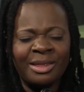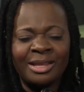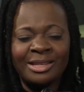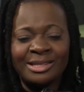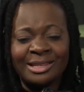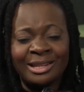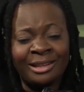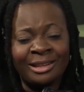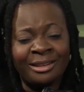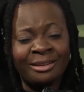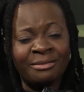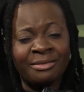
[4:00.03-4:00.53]
there's
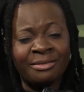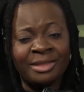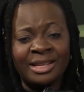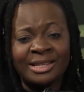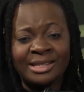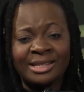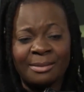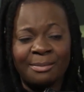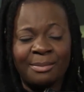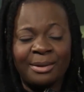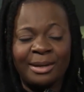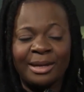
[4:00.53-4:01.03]
a lot of
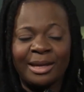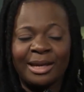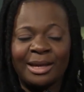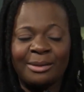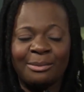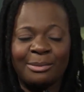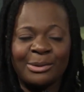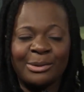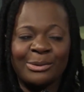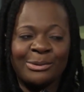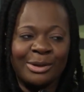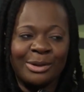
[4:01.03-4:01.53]
things happening in
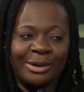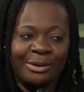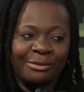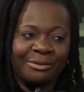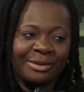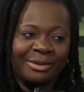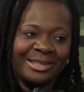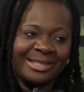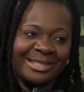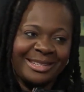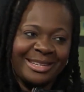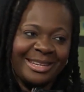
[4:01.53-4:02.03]
between, yeah.
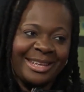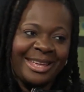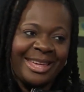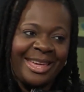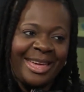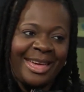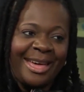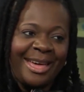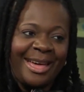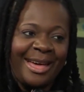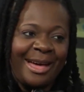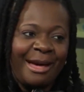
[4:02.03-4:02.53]
obviously.
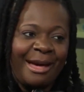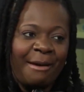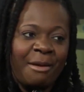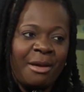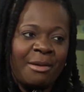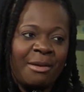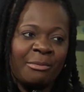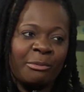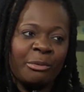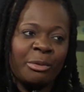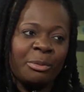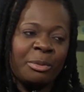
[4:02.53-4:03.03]
I
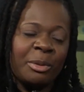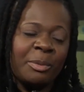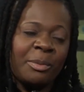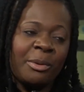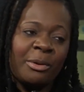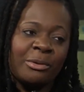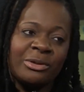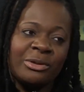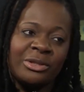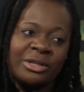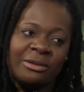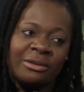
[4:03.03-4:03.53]
mean, we'll be
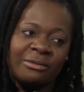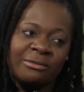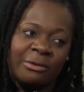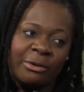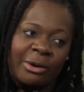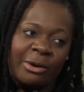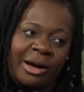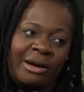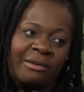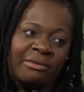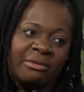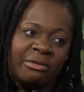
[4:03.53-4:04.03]
posting for
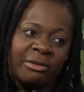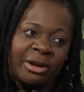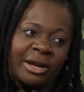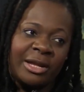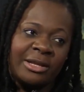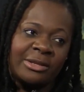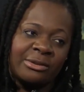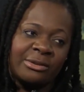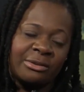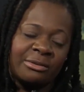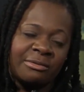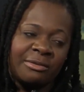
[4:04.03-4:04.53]
our
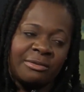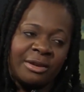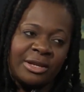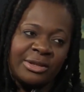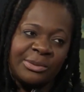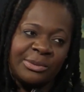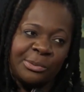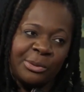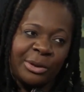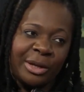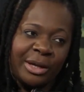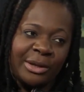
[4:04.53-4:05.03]
friends on
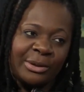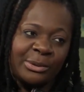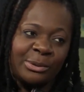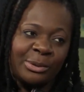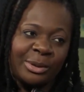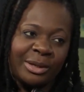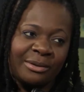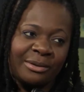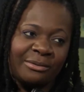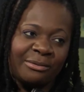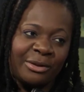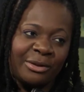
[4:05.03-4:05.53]
Facebook and
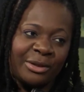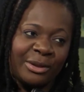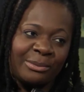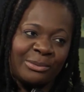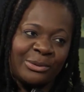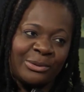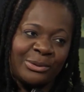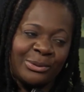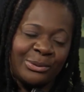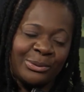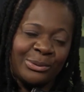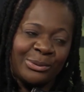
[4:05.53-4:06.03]
Twitter for them
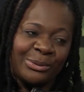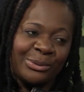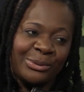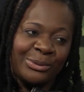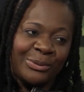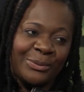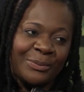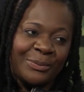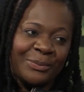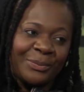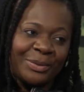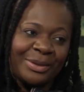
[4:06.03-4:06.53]
to
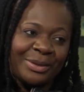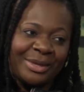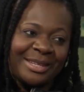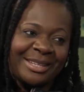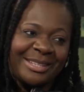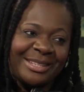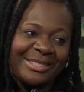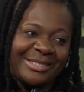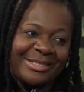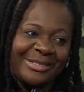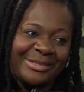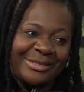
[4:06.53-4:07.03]

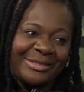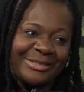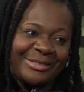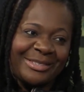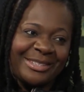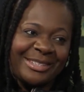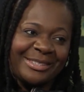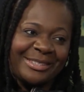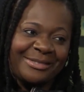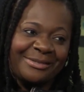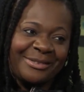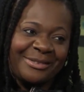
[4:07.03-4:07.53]
to
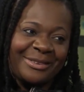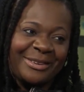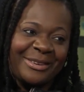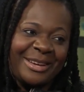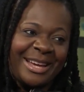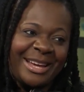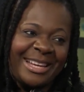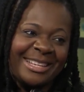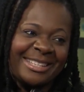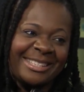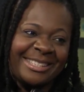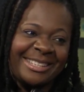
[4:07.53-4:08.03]
just follow
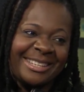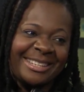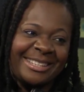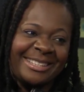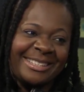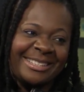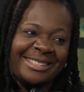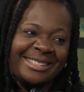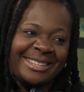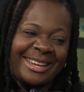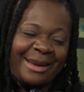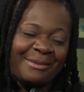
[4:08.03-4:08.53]
us
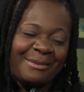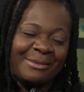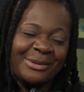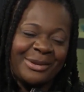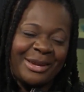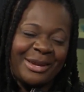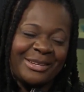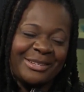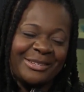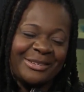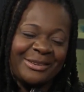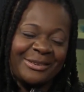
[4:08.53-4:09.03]
and come to
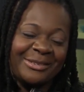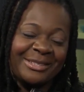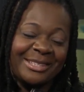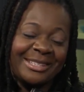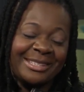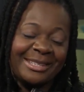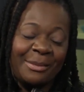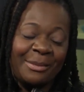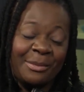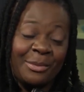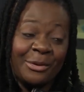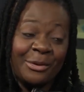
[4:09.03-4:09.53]
our shows and
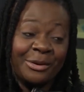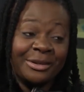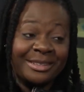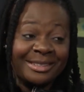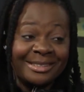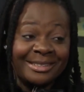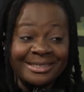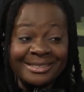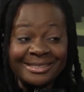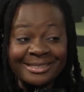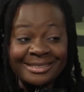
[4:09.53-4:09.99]
support us,